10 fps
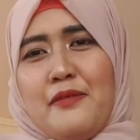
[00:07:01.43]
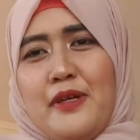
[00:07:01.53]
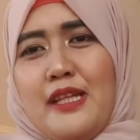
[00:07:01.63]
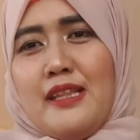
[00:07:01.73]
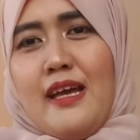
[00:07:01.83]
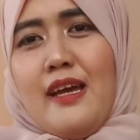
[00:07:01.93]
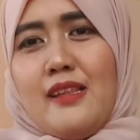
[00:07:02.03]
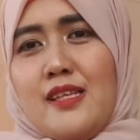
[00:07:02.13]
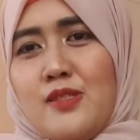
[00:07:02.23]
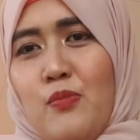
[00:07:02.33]
really like
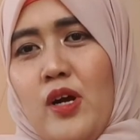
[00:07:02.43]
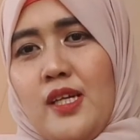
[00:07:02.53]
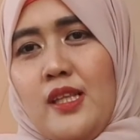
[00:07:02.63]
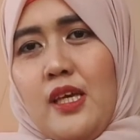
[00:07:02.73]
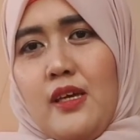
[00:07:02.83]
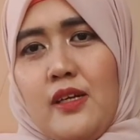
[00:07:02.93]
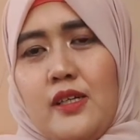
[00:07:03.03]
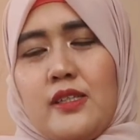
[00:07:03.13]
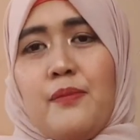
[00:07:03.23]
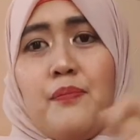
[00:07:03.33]
this part
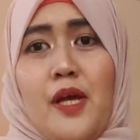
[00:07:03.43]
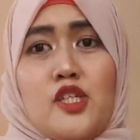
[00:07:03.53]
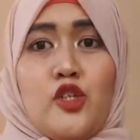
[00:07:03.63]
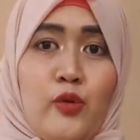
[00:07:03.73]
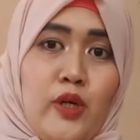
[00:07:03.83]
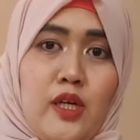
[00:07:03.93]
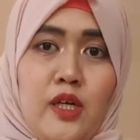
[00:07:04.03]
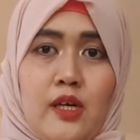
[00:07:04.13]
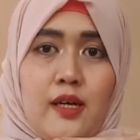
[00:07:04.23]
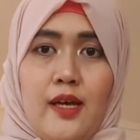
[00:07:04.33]
here. The picture
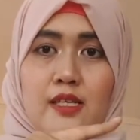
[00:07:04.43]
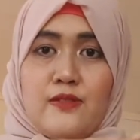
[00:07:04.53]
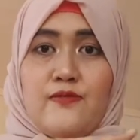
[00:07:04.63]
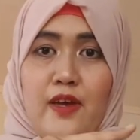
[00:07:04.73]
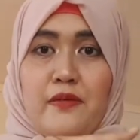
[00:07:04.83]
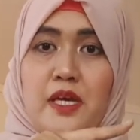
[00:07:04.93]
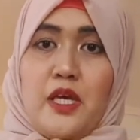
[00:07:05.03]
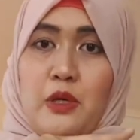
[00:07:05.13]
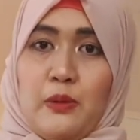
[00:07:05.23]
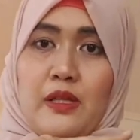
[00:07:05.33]
is very
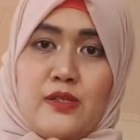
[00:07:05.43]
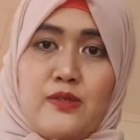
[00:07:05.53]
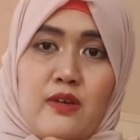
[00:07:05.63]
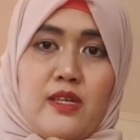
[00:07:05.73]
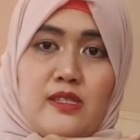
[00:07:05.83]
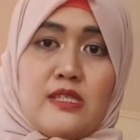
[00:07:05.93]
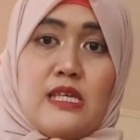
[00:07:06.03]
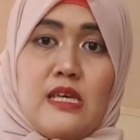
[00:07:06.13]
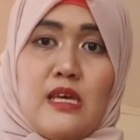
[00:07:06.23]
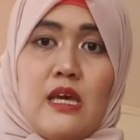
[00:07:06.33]
cute, as you can
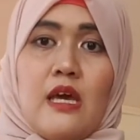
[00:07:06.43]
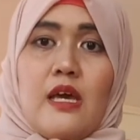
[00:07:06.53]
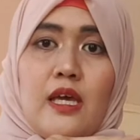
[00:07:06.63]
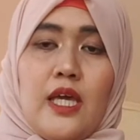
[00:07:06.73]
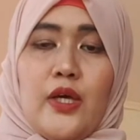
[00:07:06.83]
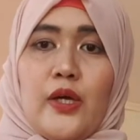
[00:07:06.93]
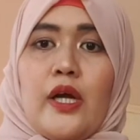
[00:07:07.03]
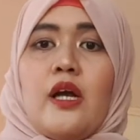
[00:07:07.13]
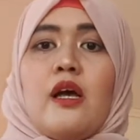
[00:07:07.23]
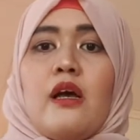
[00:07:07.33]
see here.
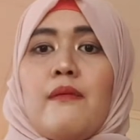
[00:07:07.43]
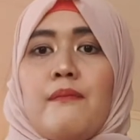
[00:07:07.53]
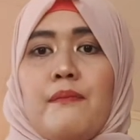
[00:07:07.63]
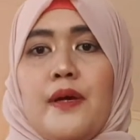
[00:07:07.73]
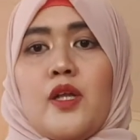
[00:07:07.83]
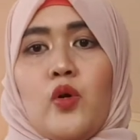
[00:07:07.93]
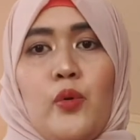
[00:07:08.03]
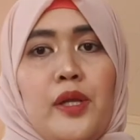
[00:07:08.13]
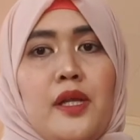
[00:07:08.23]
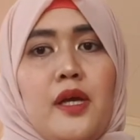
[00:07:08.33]
Pero
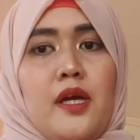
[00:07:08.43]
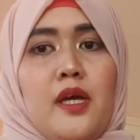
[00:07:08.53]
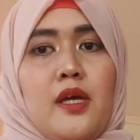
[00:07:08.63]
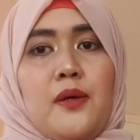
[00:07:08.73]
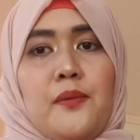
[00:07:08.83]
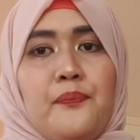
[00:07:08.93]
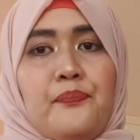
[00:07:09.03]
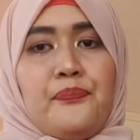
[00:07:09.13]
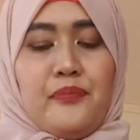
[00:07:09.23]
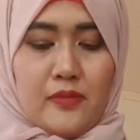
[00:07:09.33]
when I
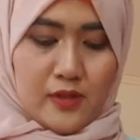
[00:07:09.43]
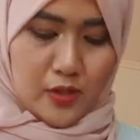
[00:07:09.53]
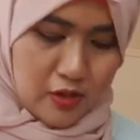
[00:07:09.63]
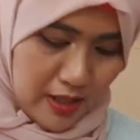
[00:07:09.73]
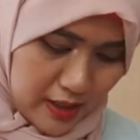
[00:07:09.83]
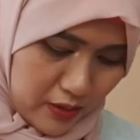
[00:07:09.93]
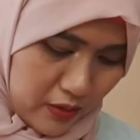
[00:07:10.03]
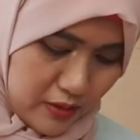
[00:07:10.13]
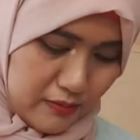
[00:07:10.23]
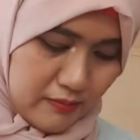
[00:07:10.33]
tried it on,